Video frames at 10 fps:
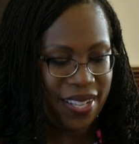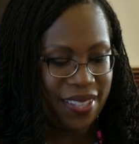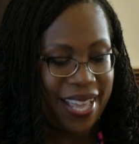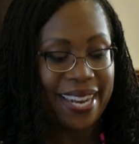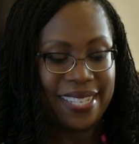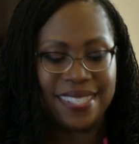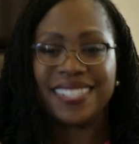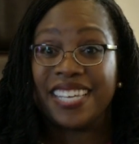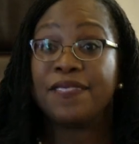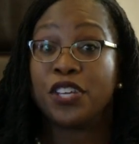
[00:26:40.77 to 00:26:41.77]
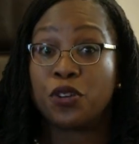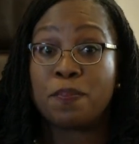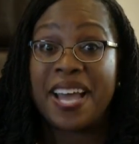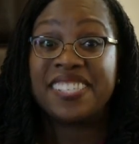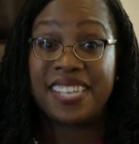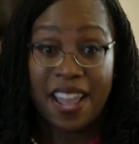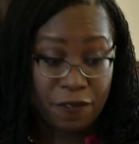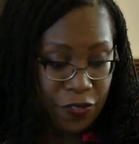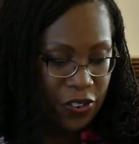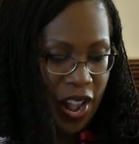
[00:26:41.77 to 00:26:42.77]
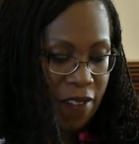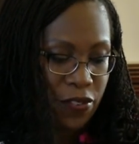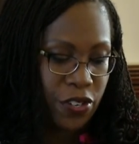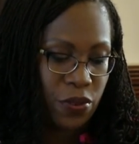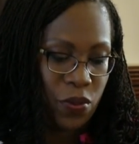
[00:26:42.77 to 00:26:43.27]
That is, give it your best effort,